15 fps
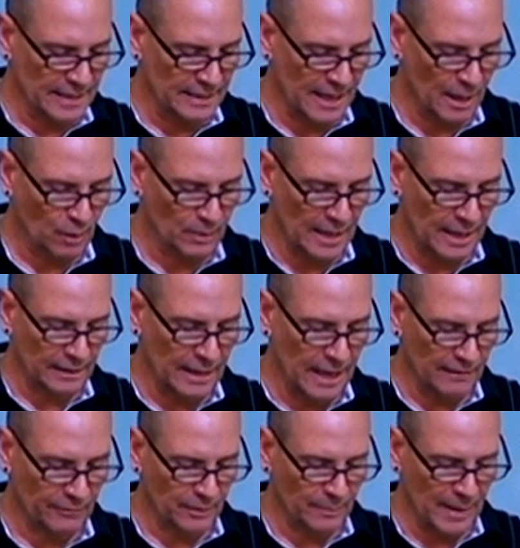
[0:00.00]
Diego and LA
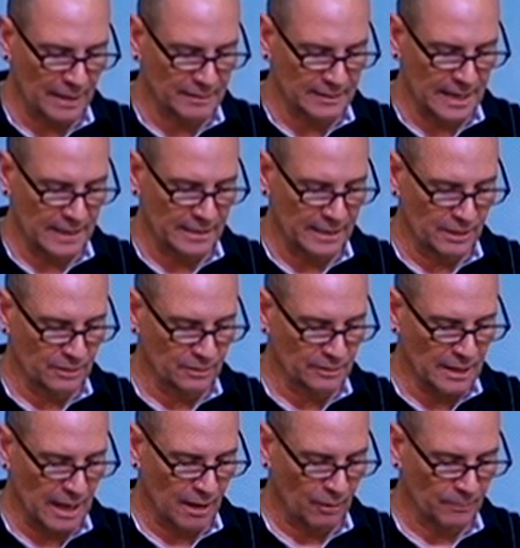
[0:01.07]
for about 10 years now.